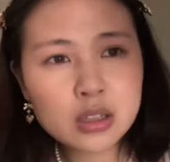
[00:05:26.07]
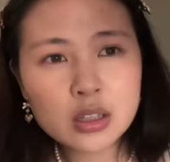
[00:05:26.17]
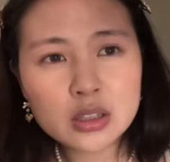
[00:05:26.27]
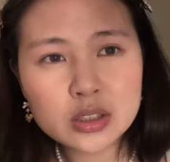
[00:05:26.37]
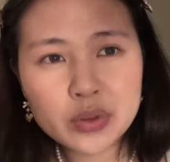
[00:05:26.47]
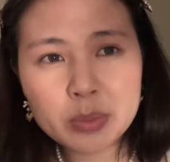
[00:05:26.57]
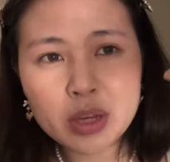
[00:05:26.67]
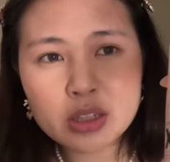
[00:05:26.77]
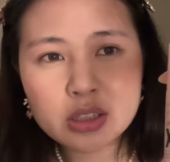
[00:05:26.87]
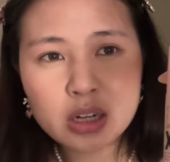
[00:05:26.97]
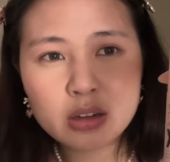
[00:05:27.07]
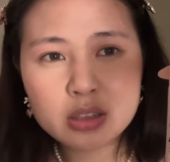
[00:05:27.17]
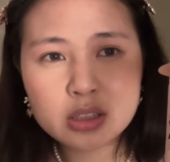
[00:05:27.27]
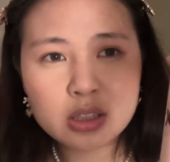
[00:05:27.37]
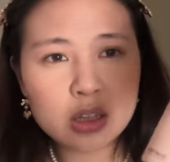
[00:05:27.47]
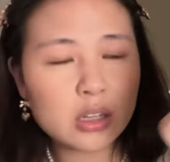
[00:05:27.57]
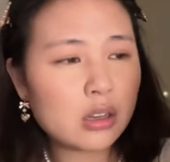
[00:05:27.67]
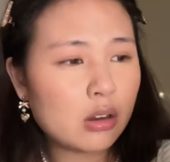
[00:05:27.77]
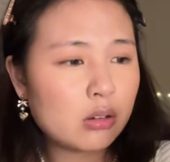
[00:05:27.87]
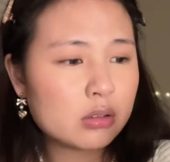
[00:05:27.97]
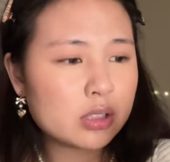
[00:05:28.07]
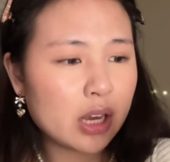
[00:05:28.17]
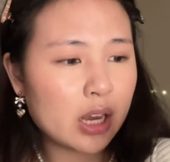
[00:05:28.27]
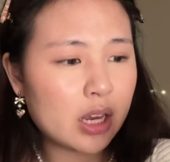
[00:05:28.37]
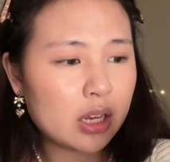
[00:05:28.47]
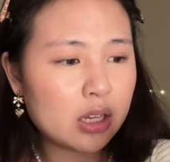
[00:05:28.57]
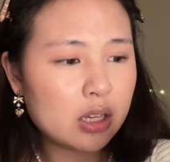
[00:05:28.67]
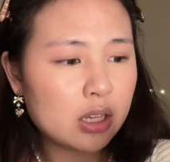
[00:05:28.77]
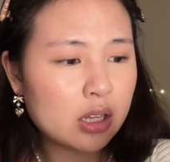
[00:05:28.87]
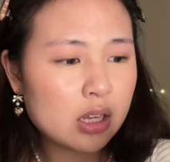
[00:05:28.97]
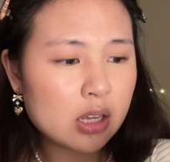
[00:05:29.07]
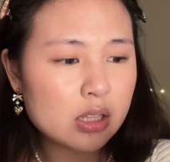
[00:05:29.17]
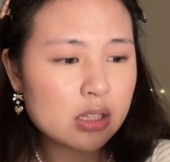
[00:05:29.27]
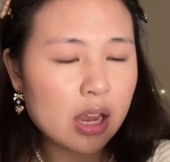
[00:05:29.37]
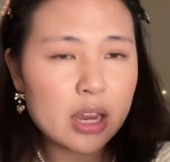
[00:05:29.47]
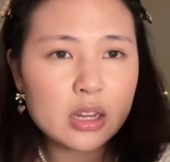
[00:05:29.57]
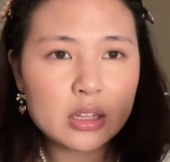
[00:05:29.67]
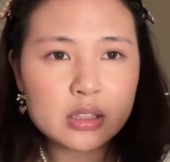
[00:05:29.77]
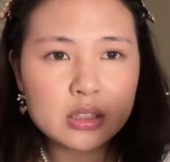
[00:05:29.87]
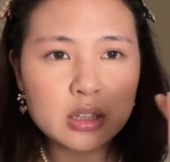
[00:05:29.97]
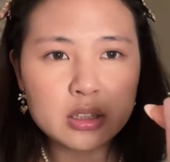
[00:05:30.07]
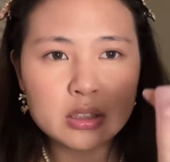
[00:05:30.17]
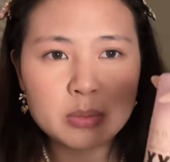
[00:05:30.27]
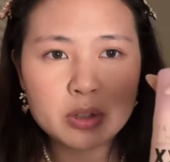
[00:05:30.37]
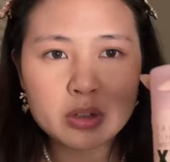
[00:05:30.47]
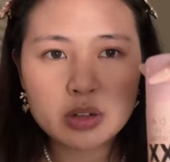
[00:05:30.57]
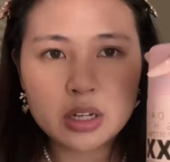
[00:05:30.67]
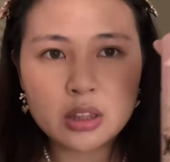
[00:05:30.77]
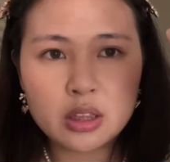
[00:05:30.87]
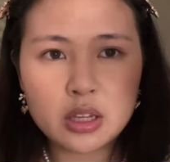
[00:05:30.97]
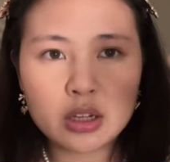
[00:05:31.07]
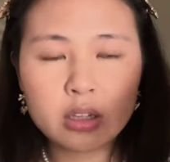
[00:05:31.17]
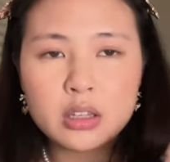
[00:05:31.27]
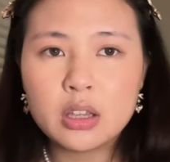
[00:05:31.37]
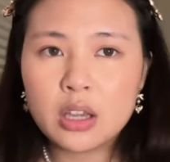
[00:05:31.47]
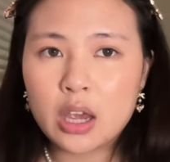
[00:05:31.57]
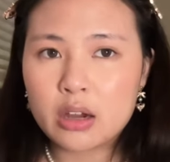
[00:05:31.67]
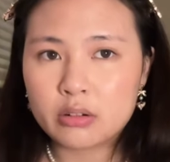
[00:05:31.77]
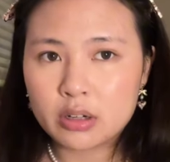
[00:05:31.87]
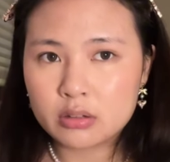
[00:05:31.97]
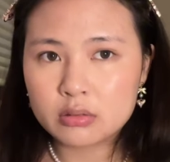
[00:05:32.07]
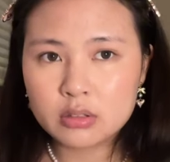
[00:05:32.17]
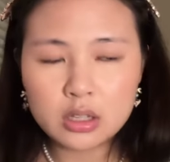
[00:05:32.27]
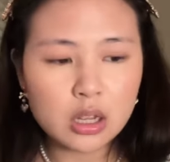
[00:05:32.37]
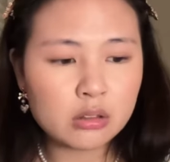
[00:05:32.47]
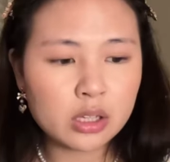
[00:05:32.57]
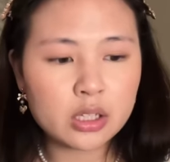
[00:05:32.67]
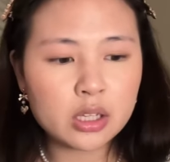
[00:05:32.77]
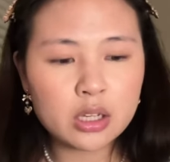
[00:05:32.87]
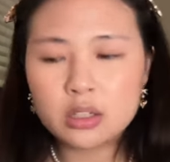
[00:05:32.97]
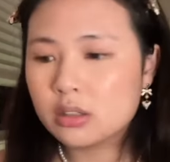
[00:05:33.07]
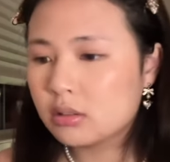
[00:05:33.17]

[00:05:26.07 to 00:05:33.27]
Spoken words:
This is from Yes Style. It's the all day type. It's like some Korean thing. I don't know. I'll link it.